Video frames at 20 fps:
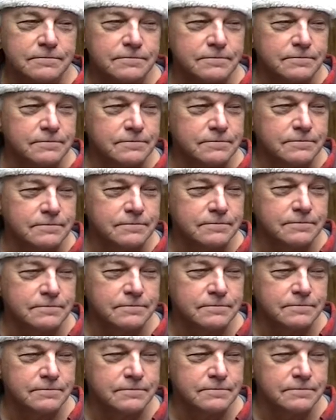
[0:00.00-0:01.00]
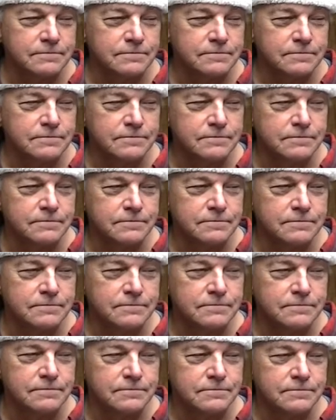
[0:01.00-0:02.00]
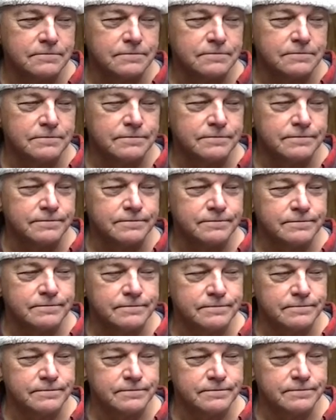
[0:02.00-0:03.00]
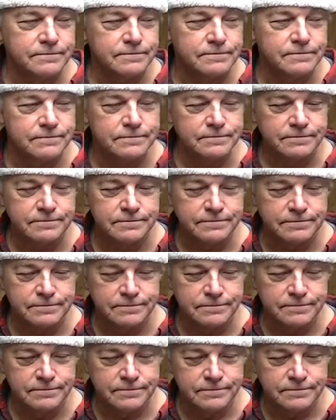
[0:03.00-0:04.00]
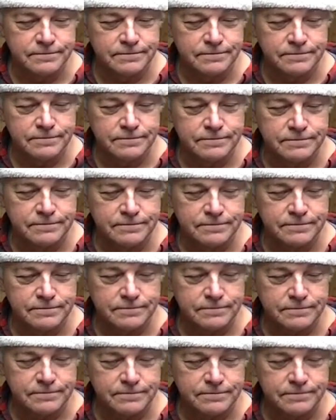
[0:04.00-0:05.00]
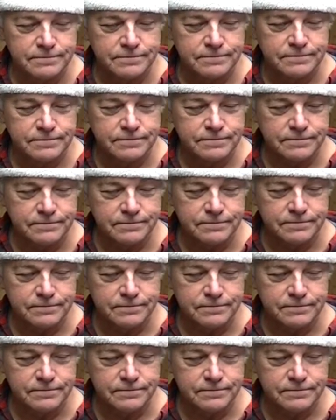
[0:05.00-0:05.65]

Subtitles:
No words are spoken by the person on screen.